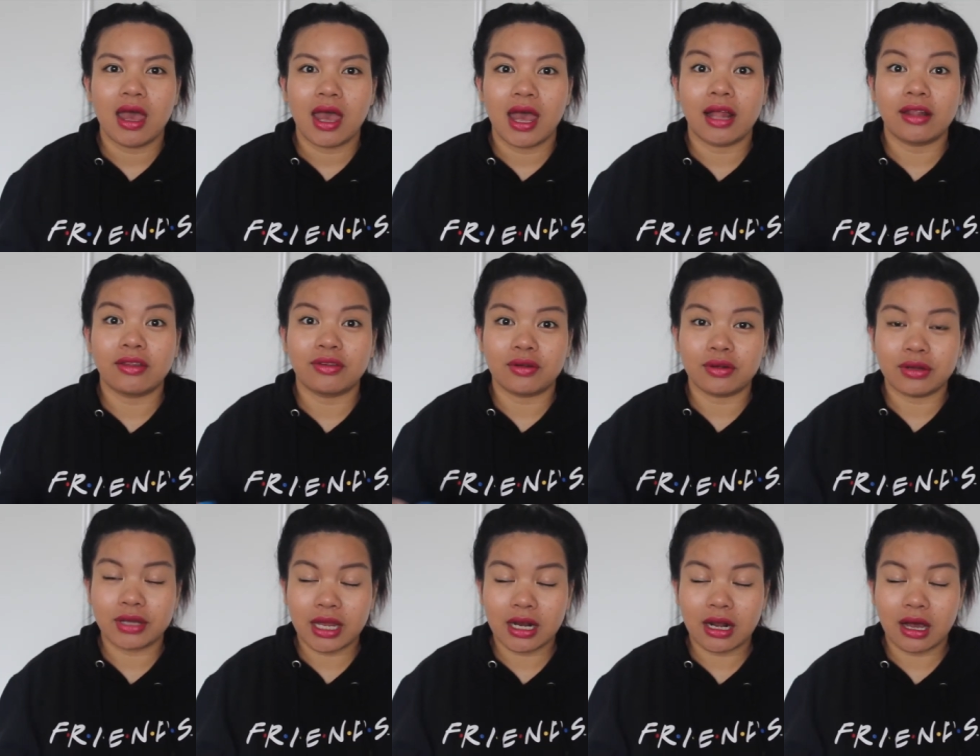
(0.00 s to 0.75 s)
and
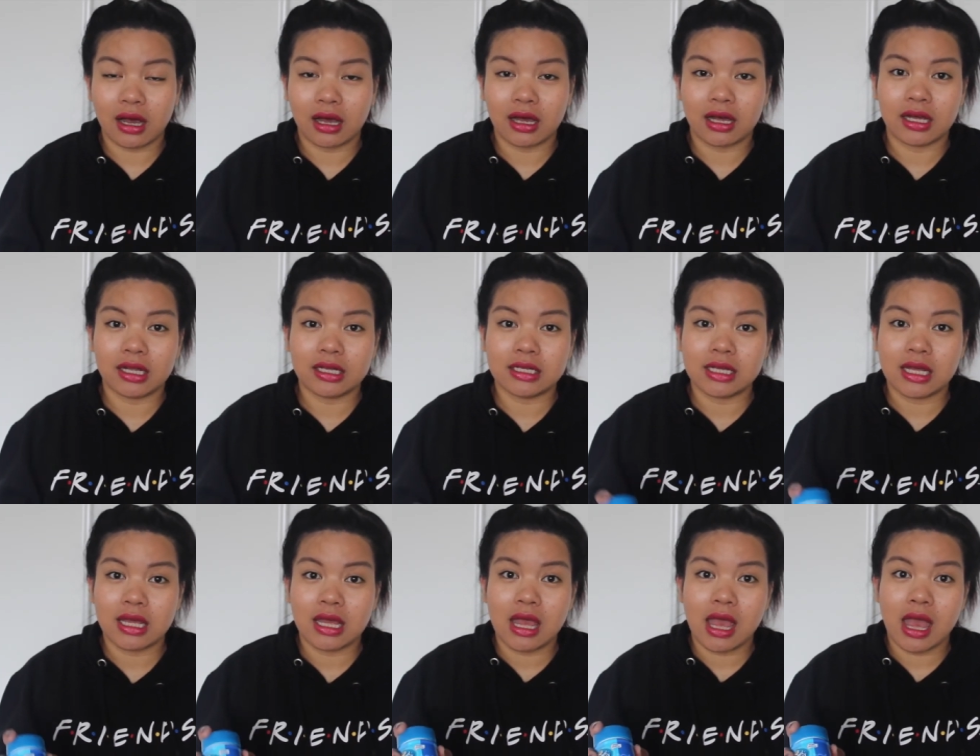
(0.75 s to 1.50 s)
saw Get Hard
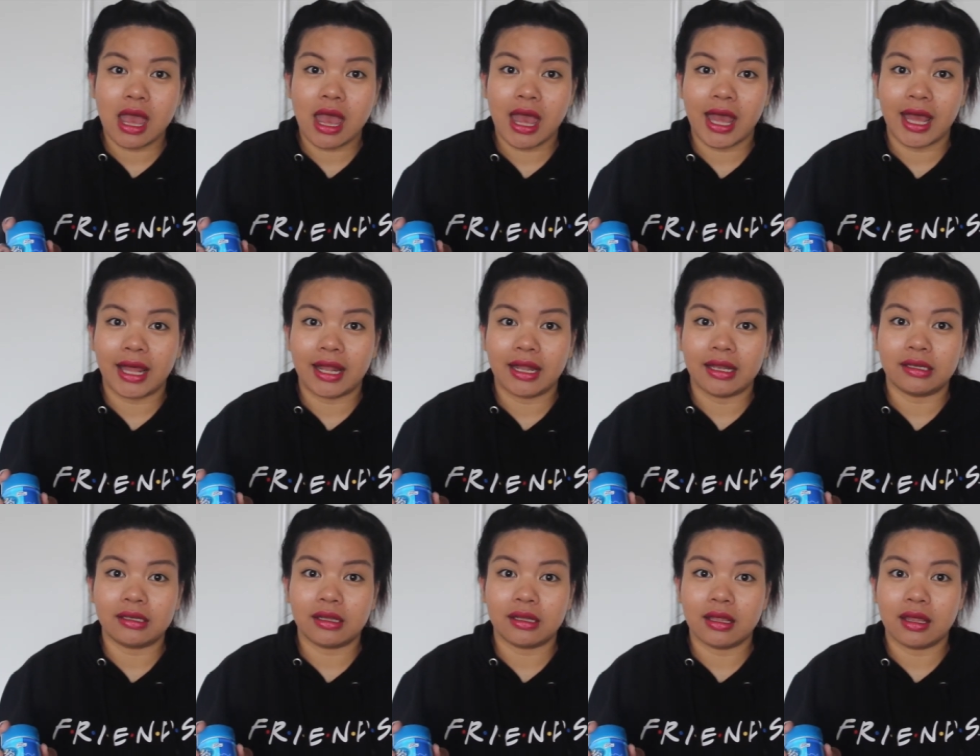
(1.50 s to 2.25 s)

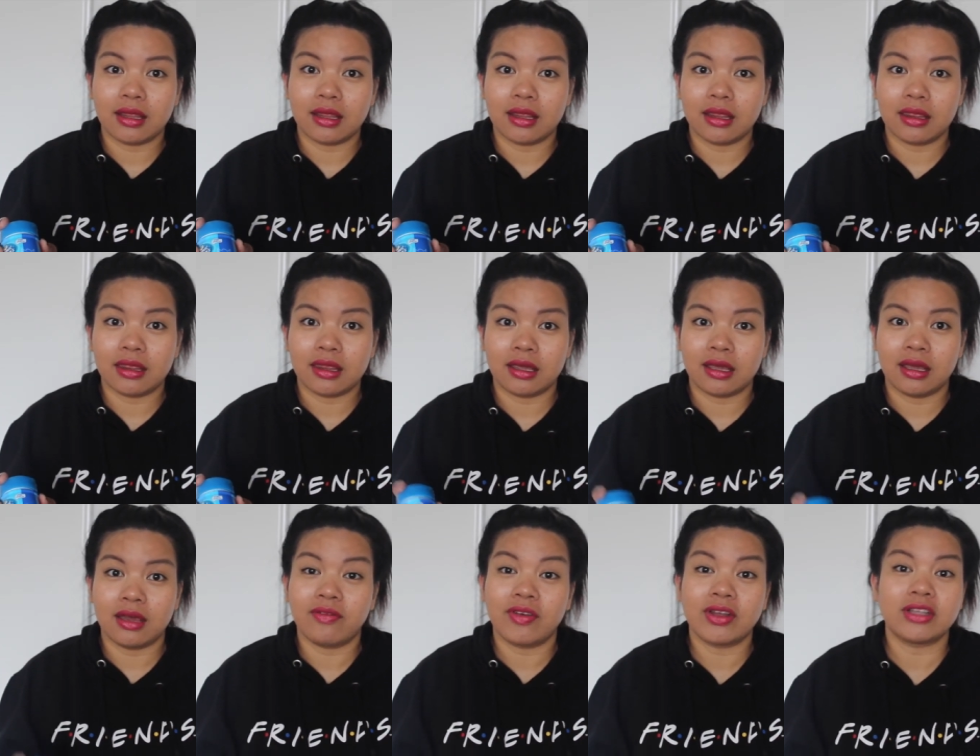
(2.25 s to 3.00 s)
and
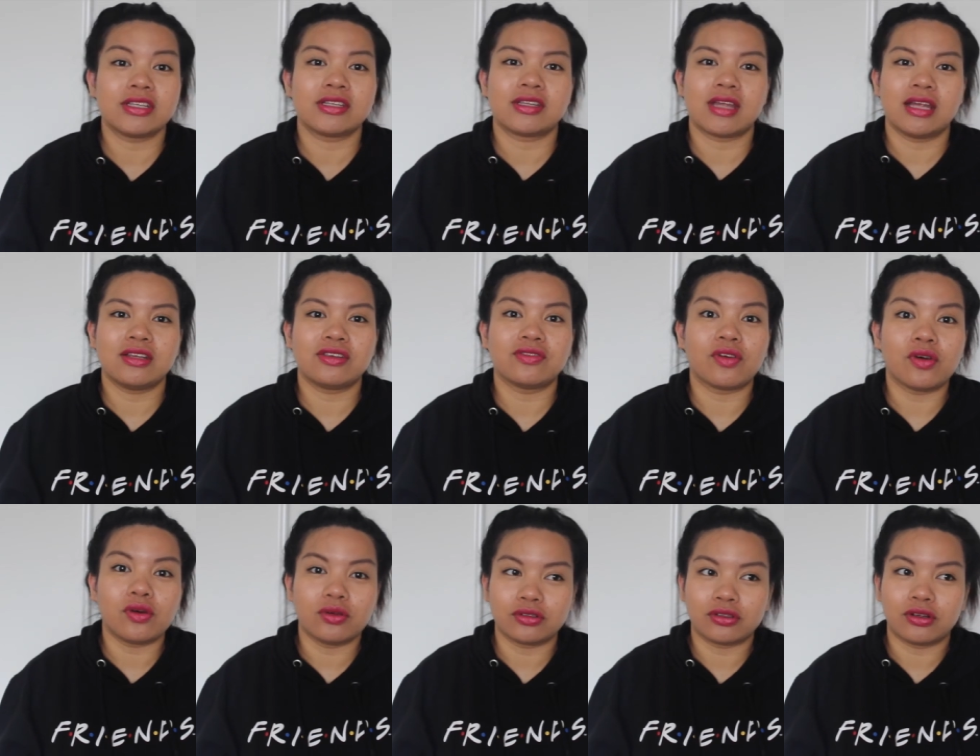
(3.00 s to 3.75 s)
the Avengers Age of
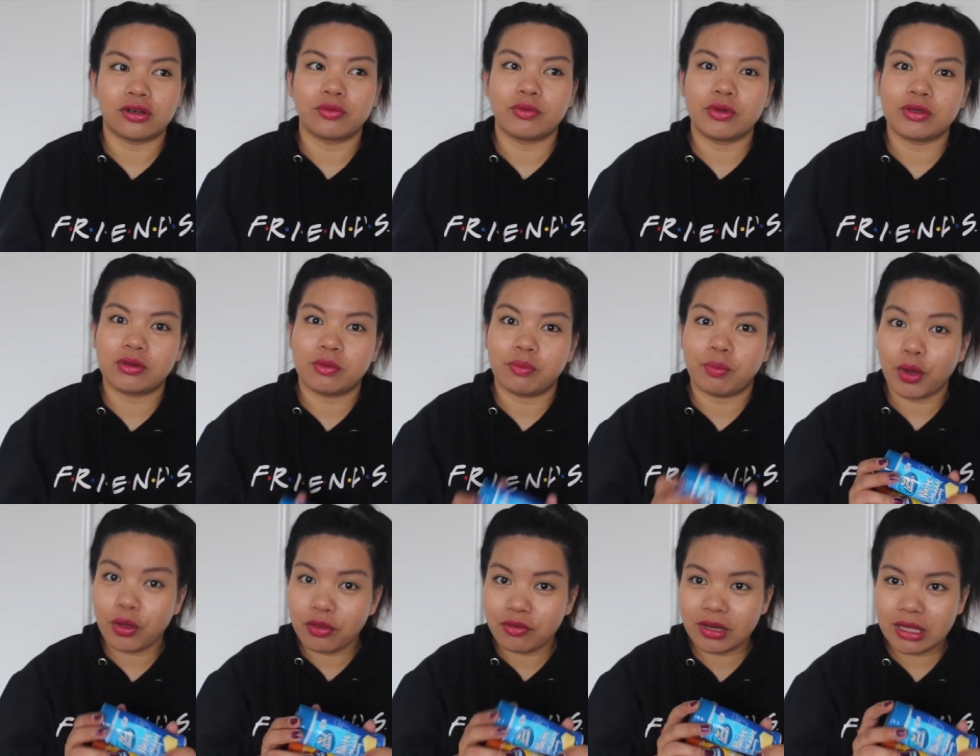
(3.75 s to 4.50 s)
Ultron, which are
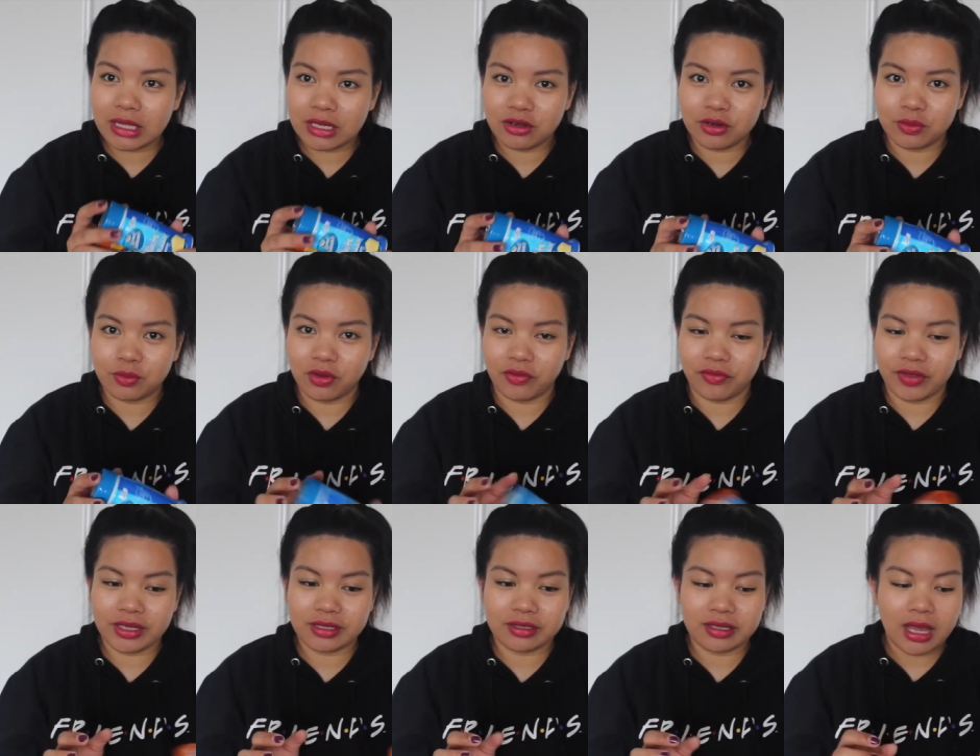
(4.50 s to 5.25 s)
both really good
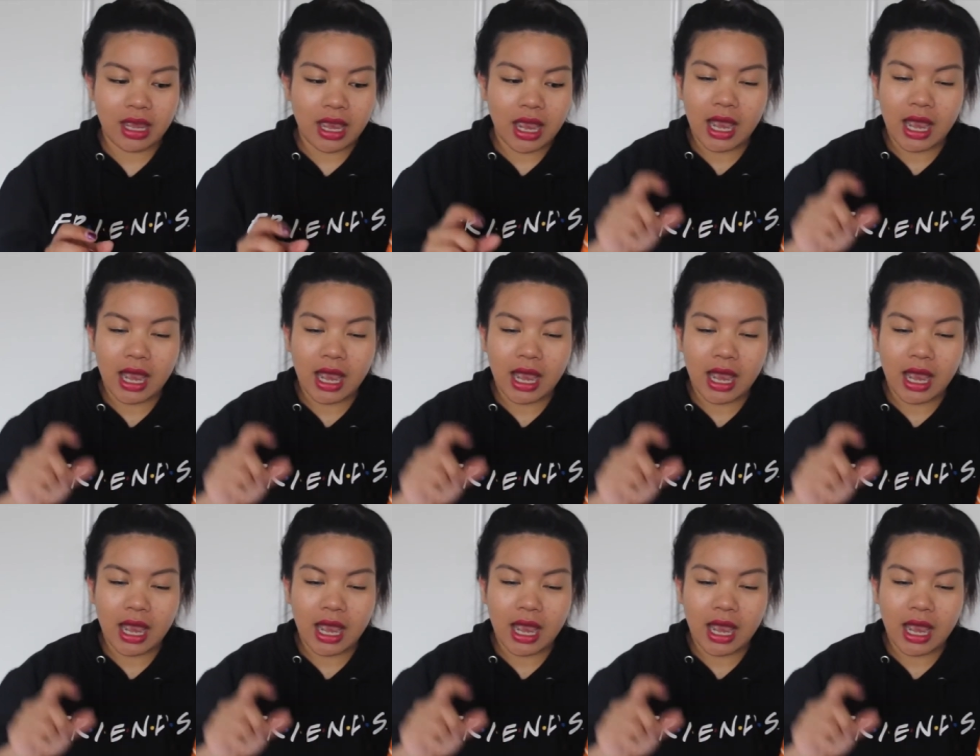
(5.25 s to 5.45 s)
movies.